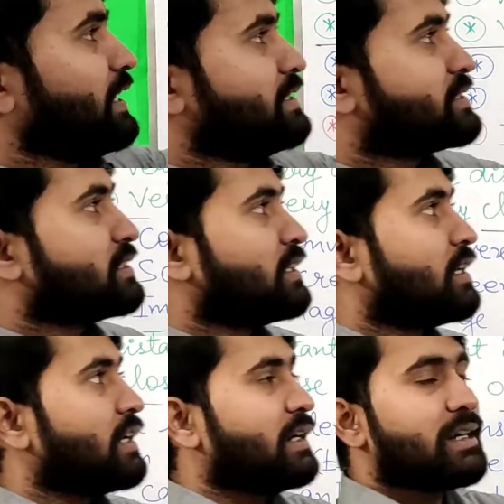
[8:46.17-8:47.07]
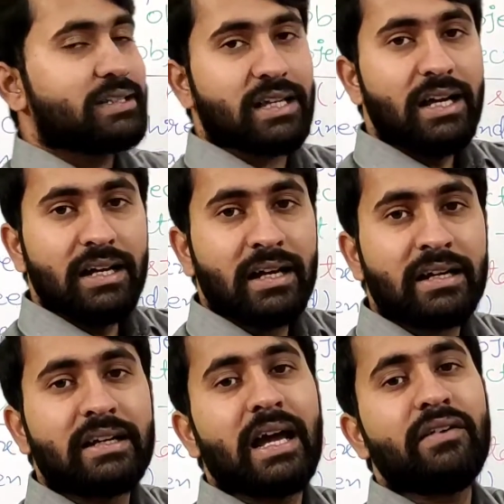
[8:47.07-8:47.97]
lens, it is a
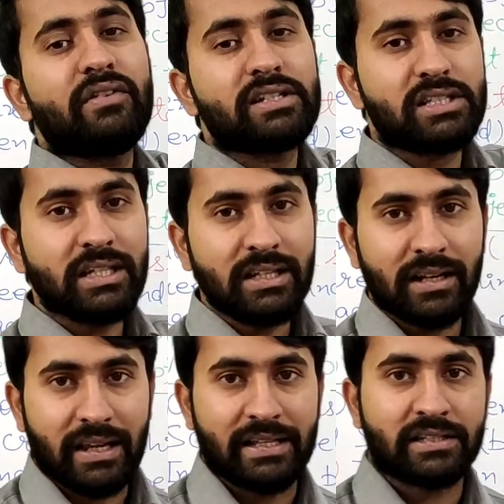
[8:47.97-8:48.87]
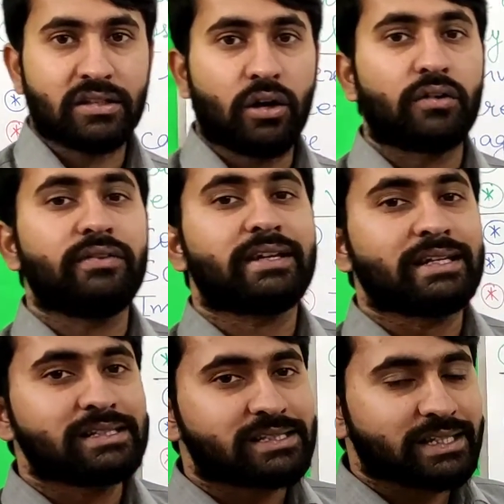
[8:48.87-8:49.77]
diverging lens, or we
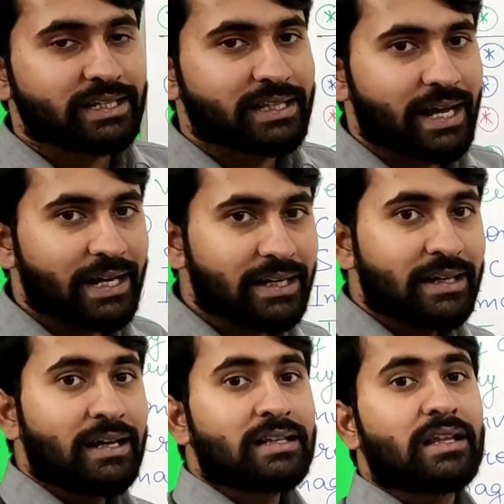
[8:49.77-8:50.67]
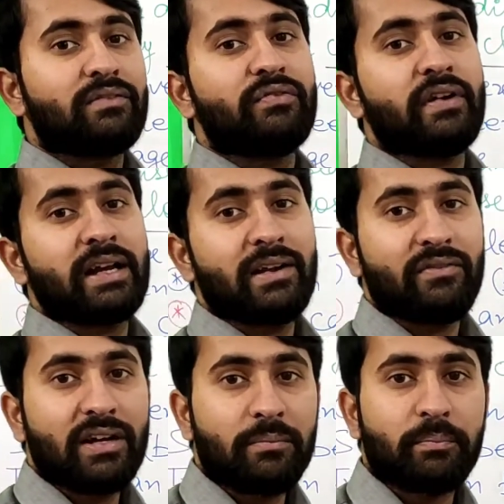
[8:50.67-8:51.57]
can say that
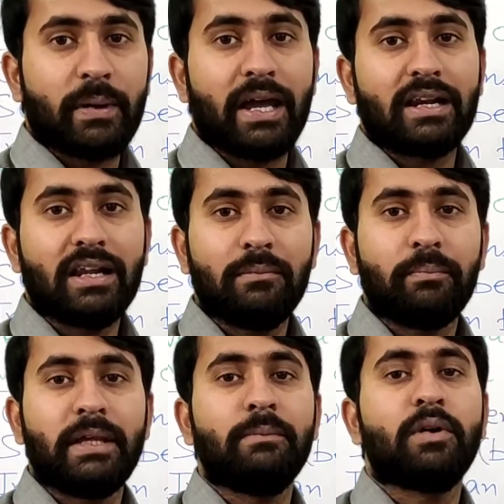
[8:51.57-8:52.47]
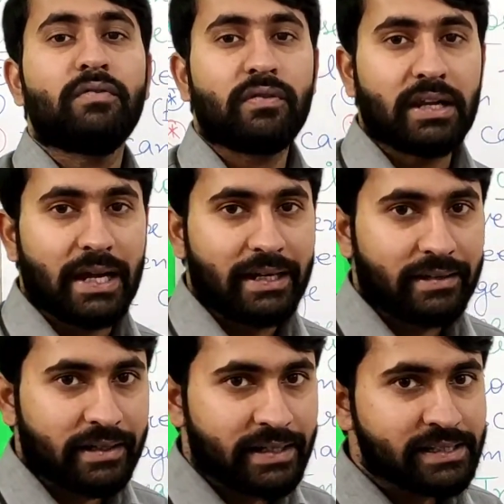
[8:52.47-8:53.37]
whenever parallel beam of light
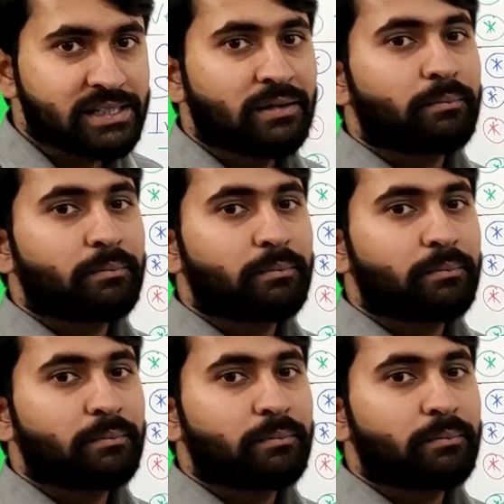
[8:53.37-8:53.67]
rays